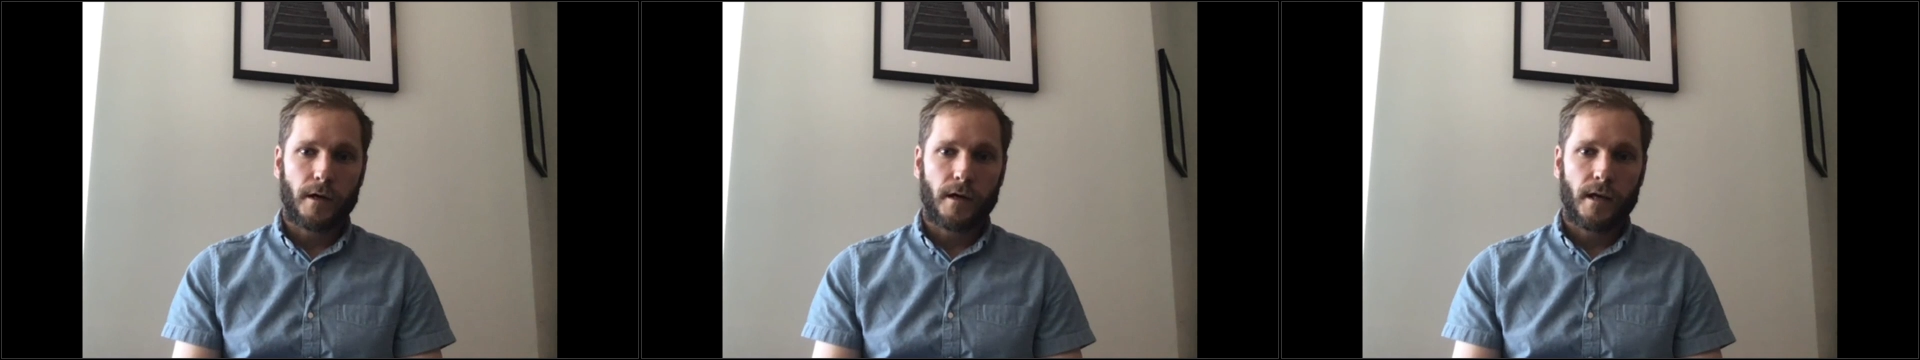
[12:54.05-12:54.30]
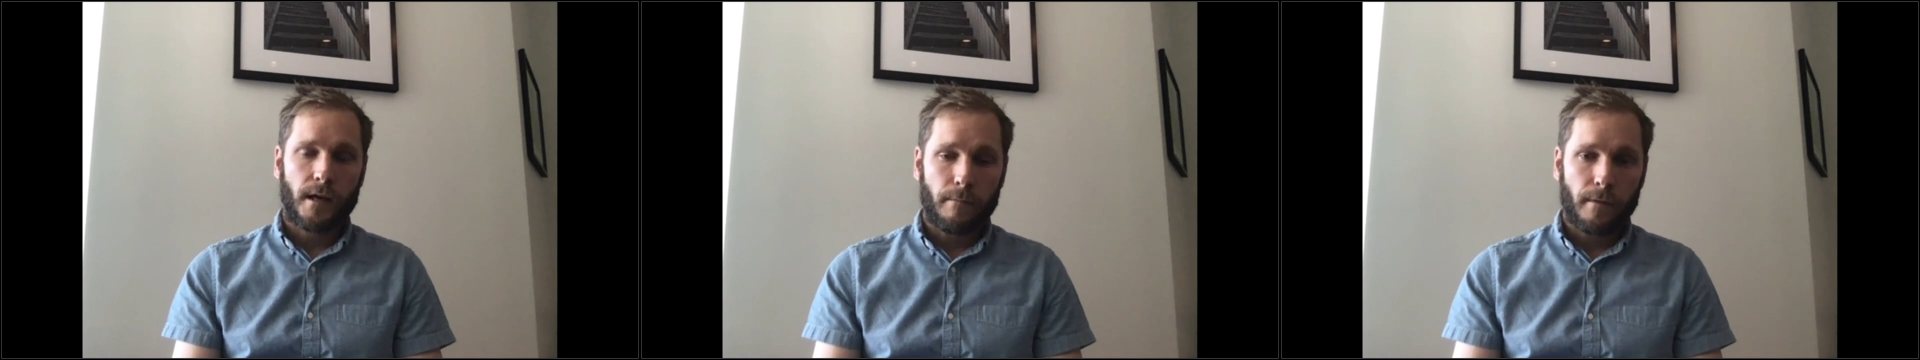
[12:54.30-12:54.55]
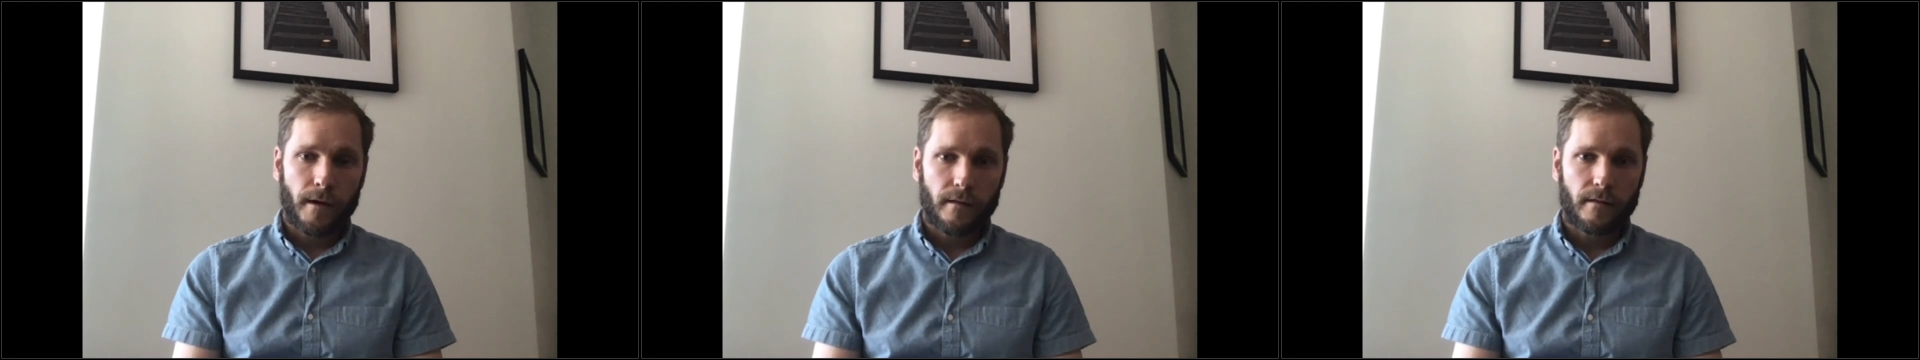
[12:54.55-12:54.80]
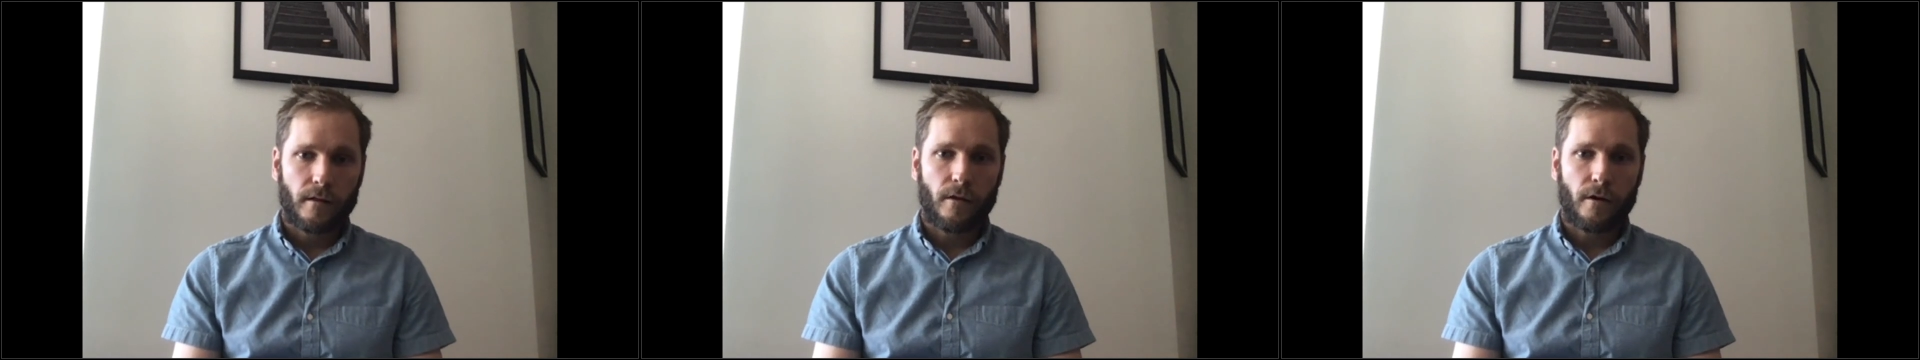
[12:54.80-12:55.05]
but
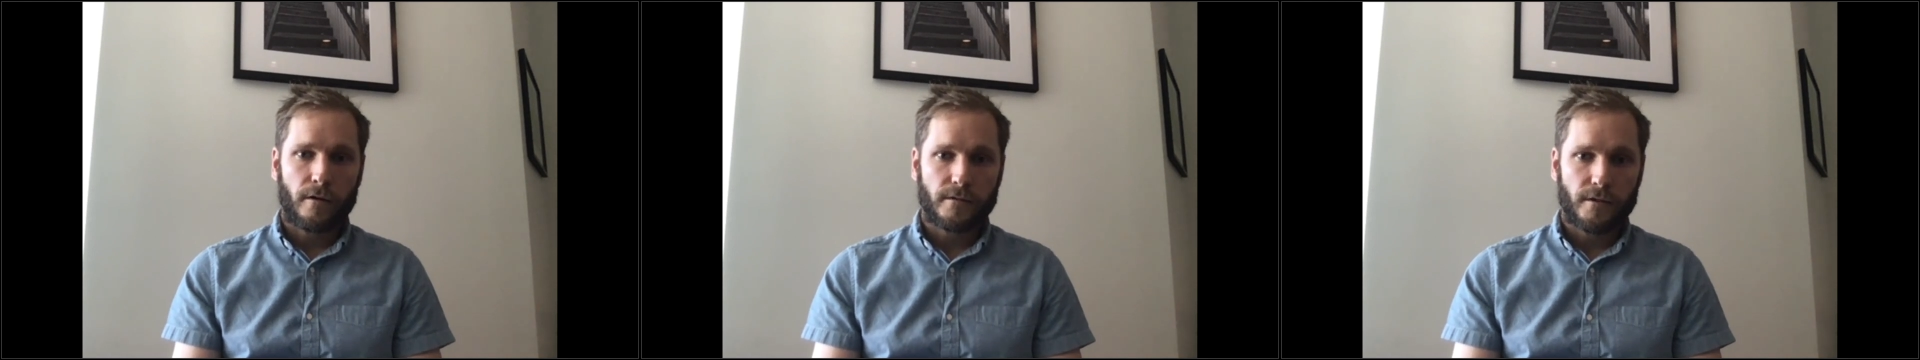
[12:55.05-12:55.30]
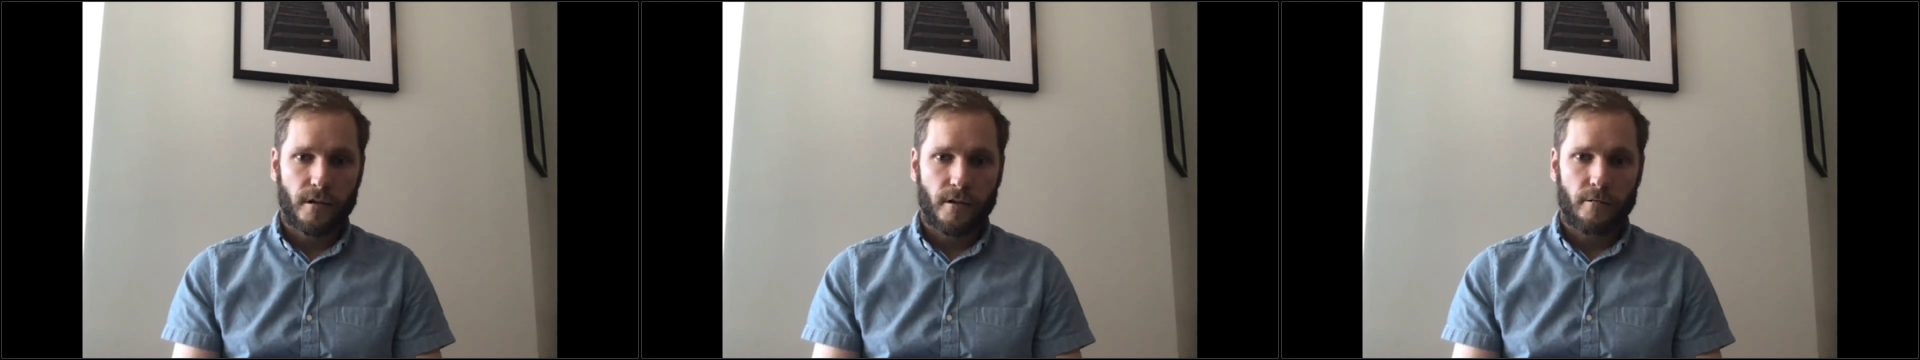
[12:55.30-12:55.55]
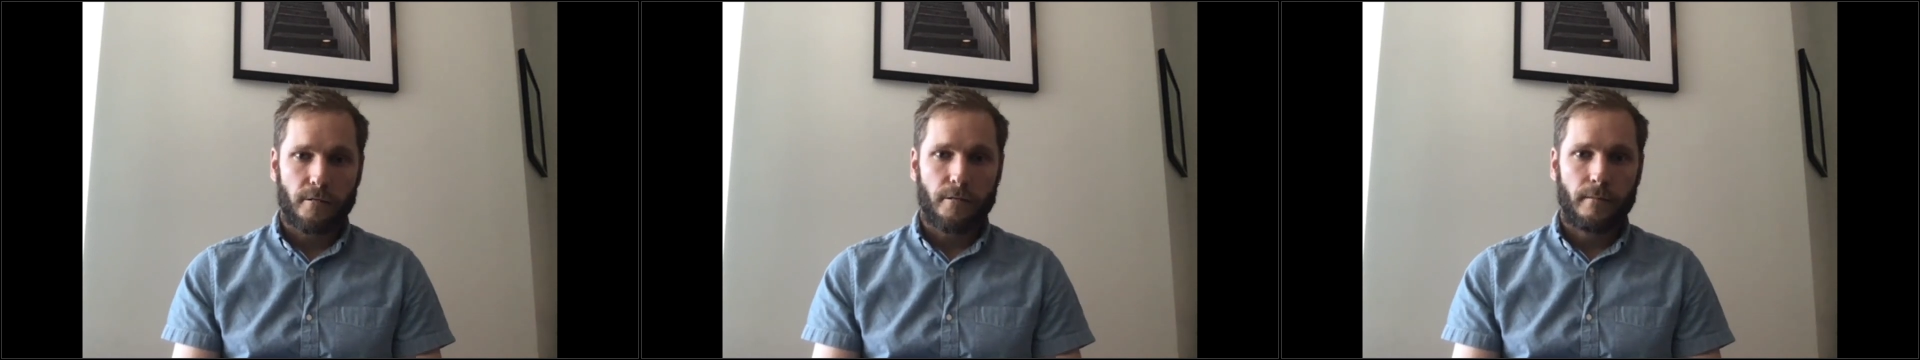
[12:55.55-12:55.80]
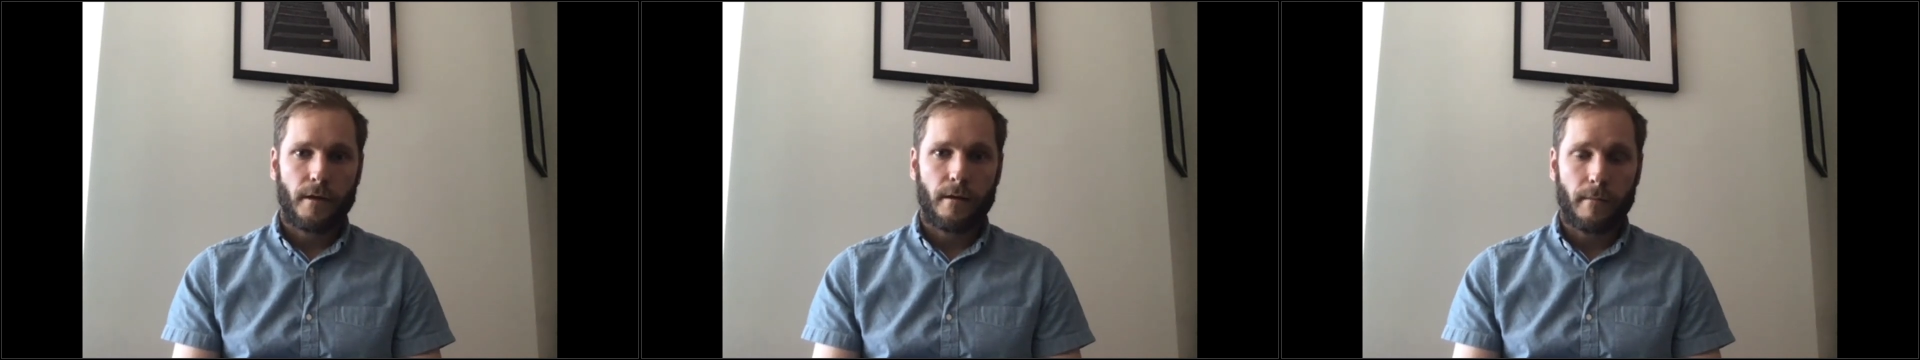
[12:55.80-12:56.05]
keeping the long-term
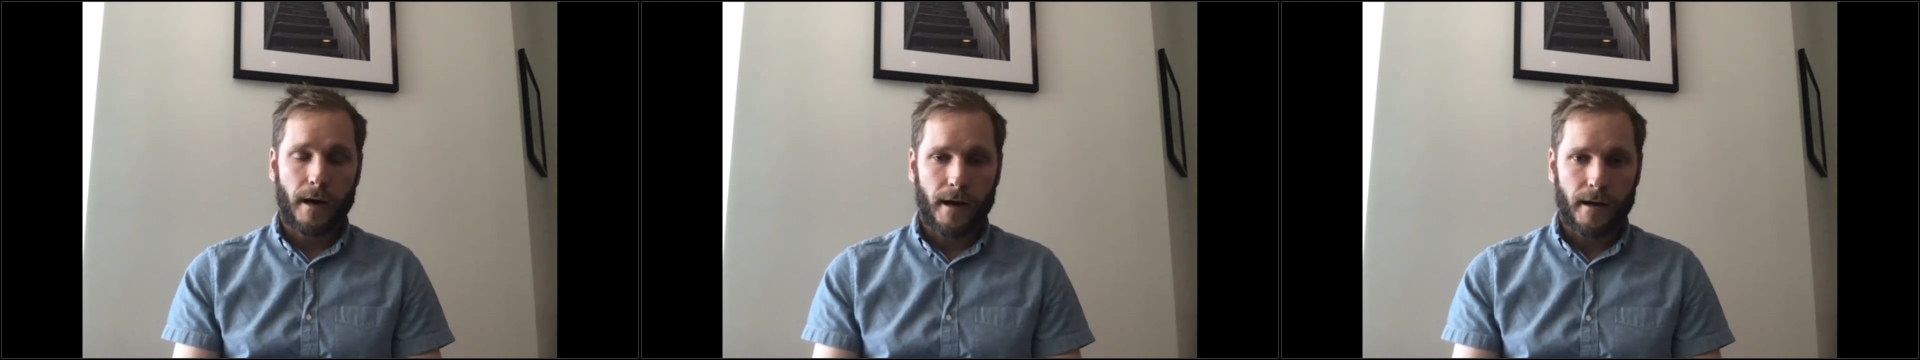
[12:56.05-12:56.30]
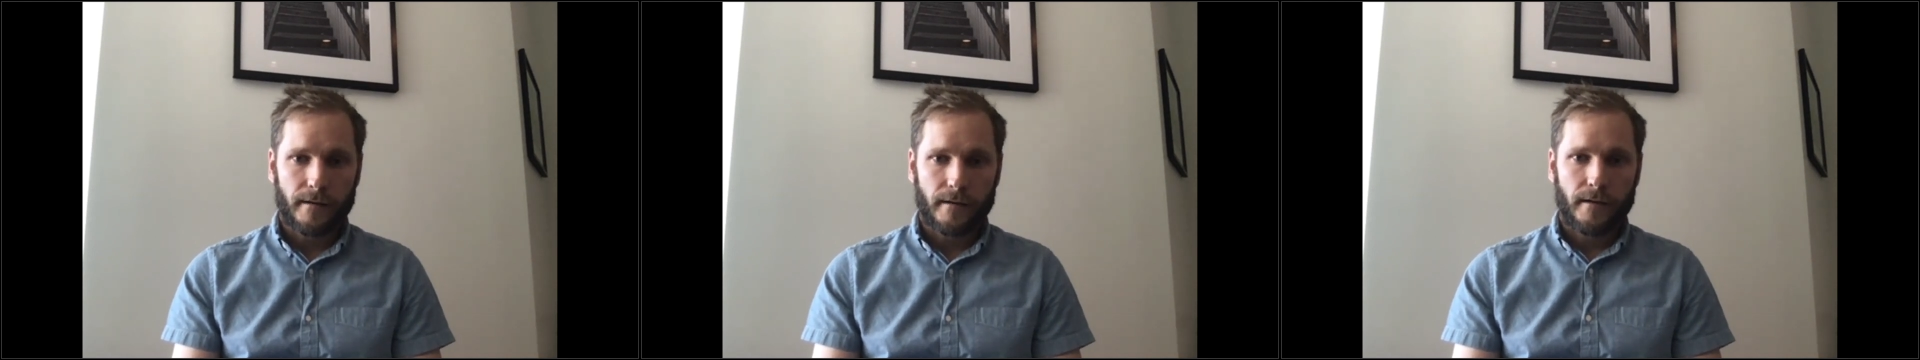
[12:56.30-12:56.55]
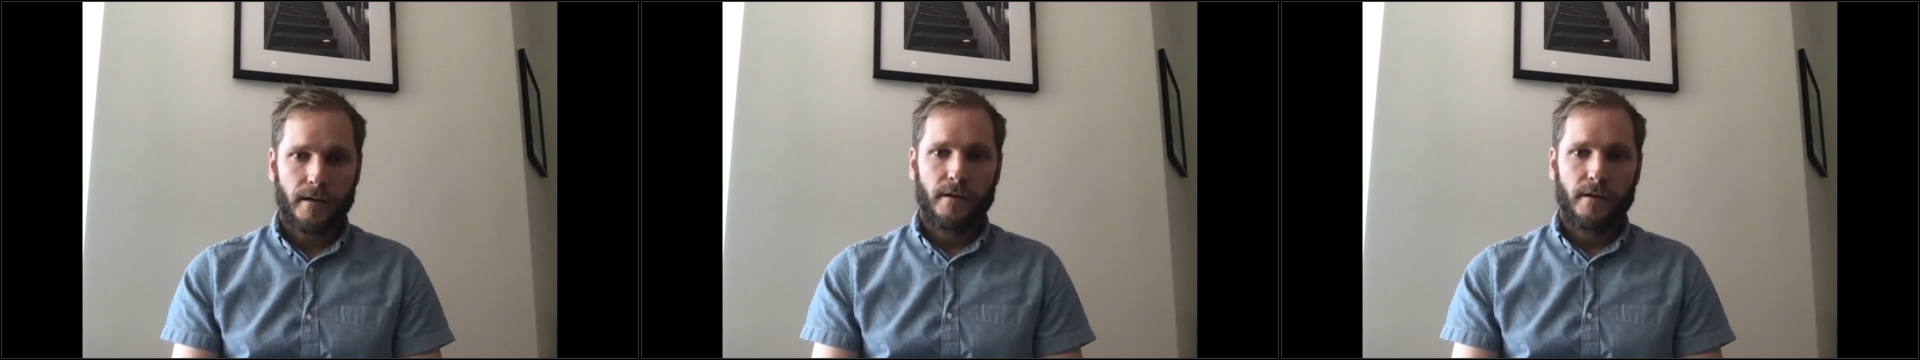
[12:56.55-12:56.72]
in mind.